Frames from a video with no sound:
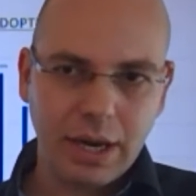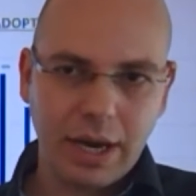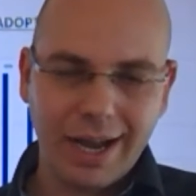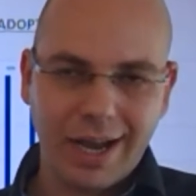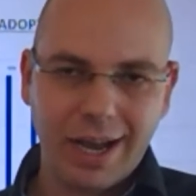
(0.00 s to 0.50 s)

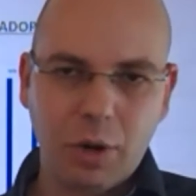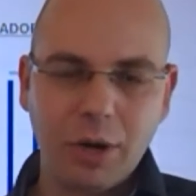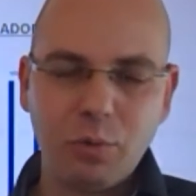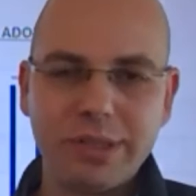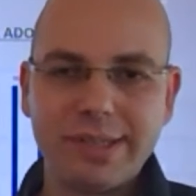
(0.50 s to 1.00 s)

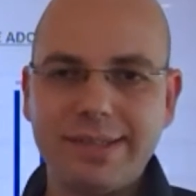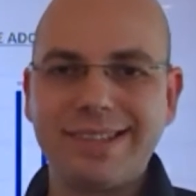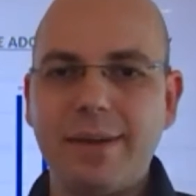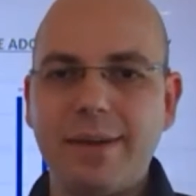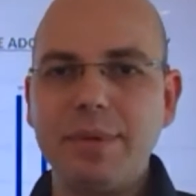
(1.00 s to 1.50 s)
I would say,
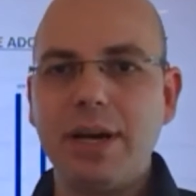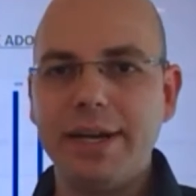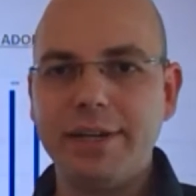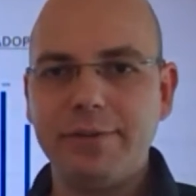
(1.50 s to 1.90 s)
some kind